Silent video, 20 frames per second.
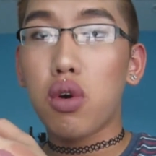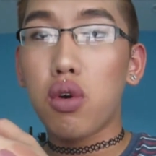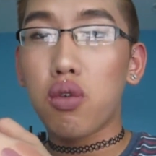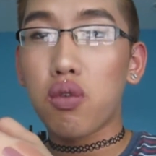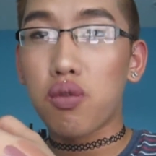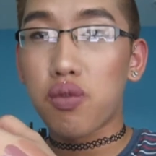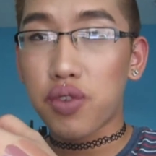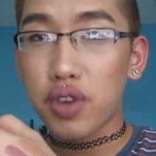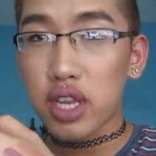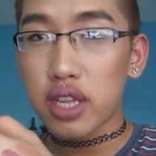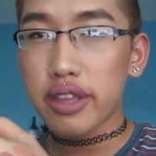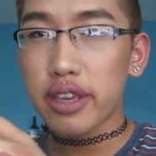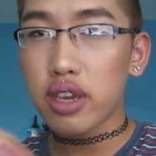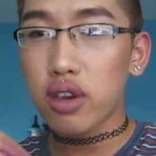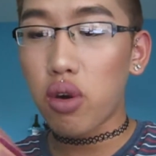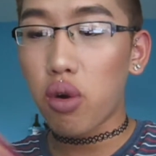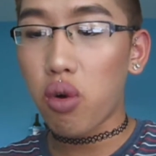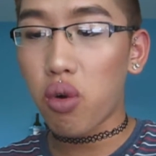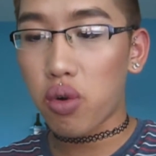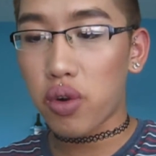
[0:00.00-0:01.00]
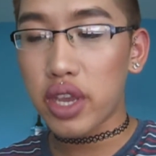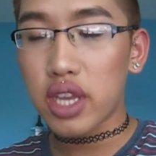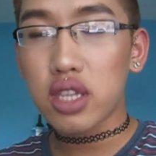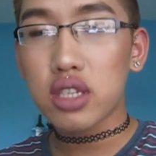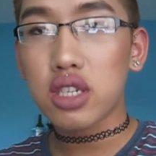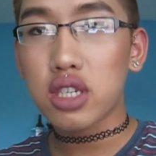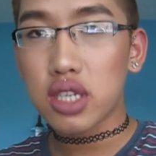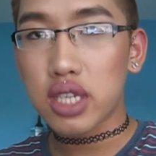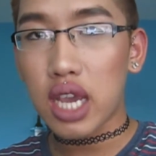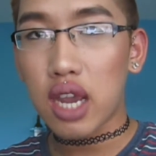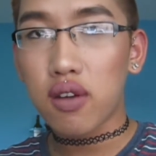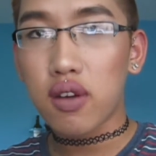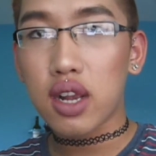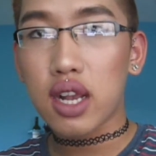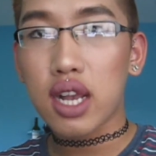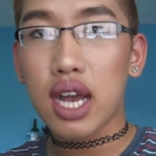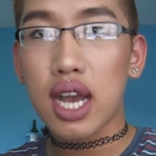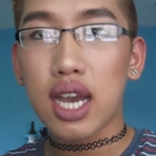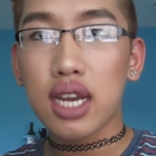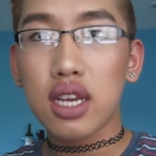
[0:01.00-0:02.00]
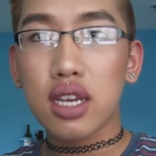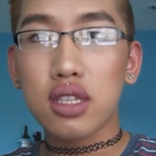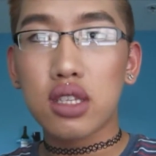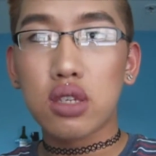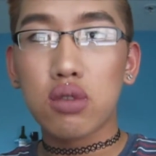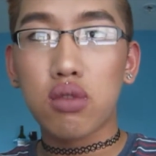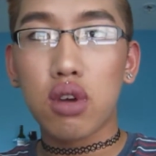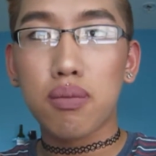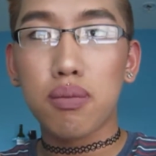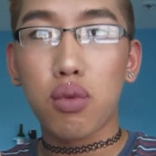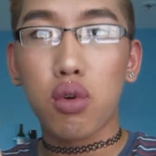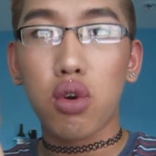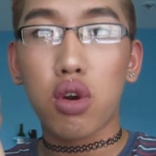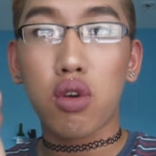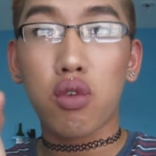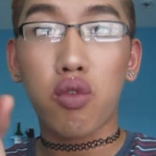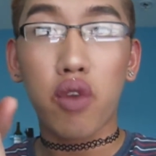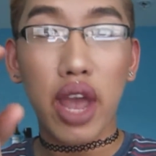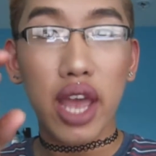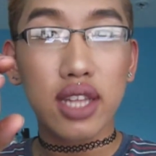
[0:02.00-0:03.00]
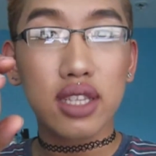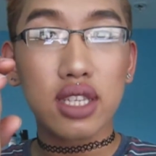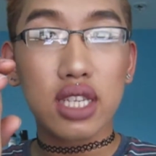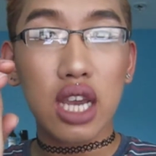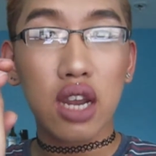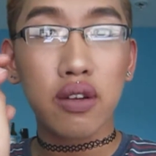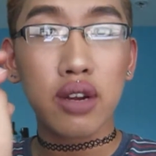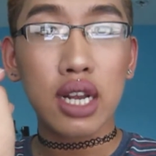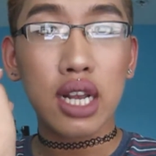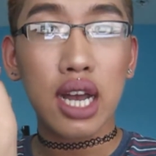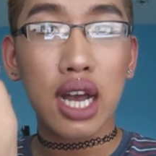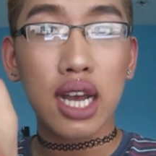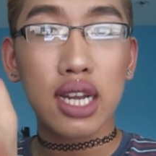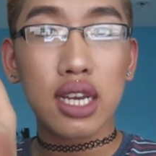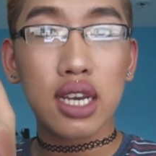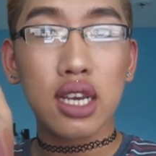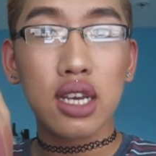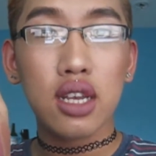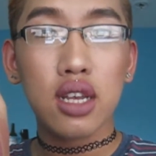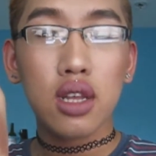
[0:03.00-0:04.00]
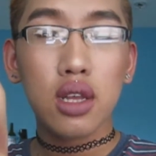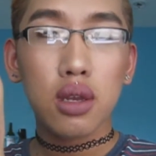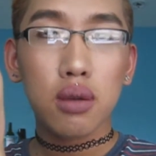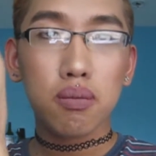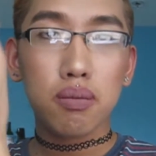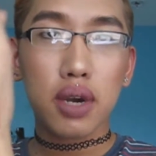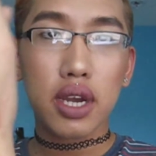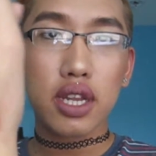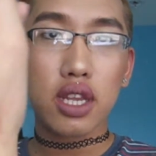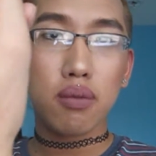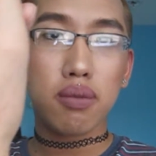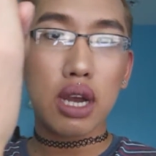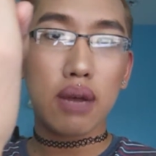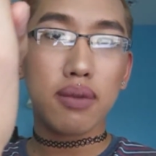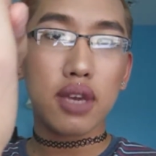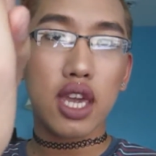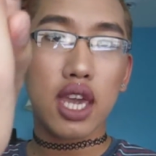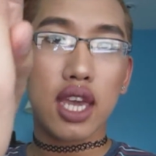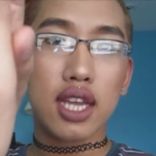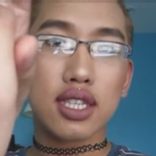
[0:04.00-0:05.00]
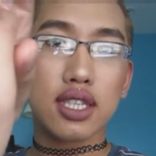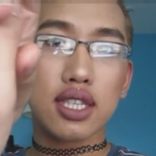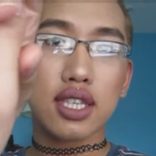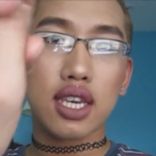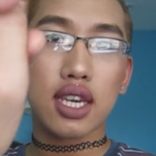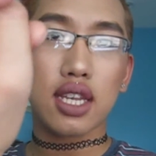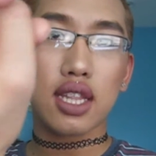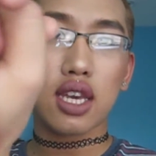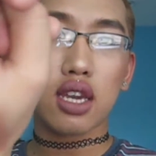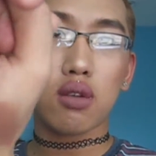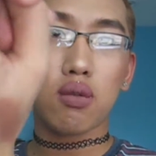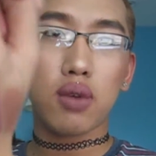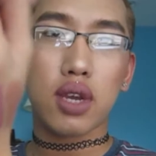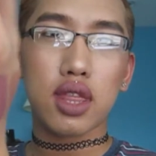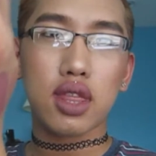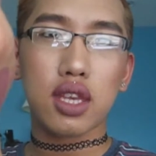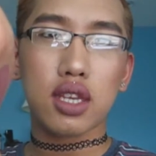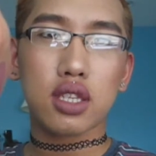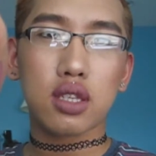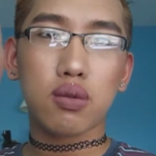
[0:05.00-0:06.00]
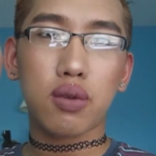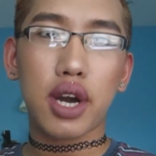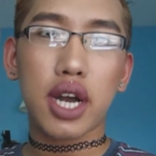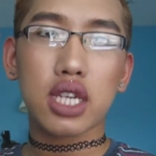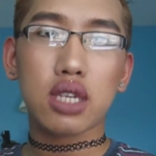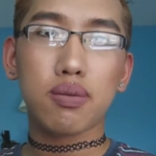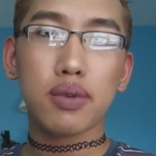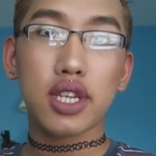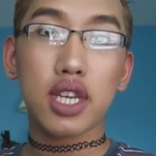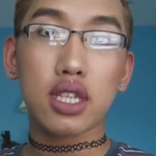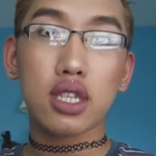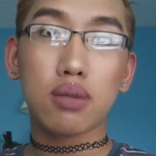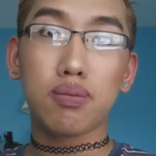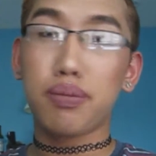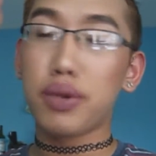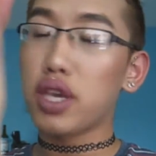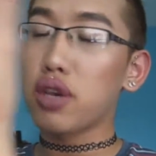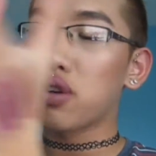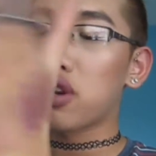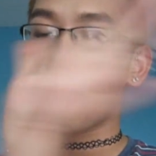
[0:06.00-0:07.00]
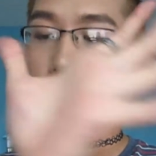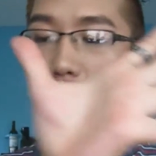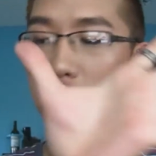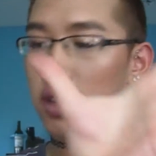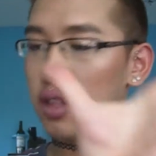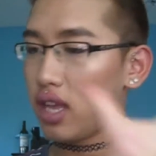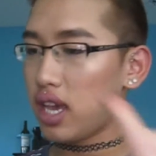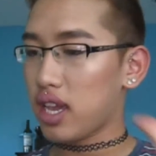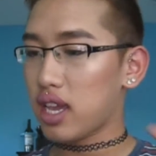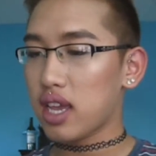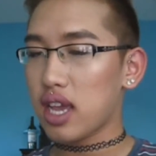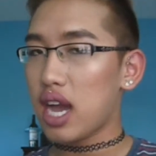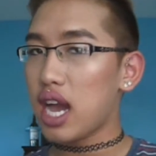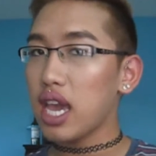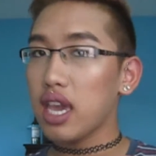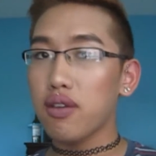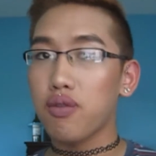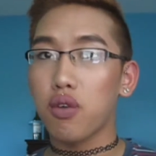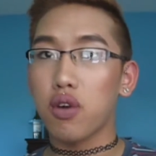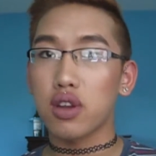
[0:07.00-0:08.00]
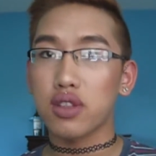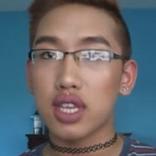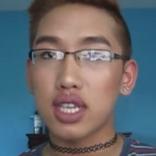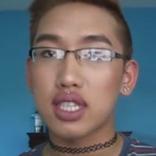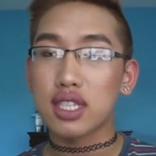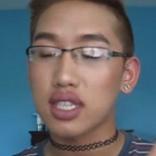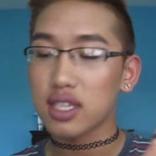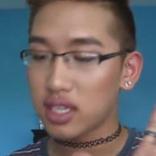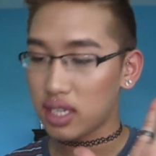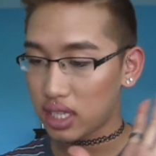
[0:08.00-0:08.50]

really orange terracotta to a more red terracotta. But you probably can't see it like with this swatch, but it's beautiful. Like I have worn this,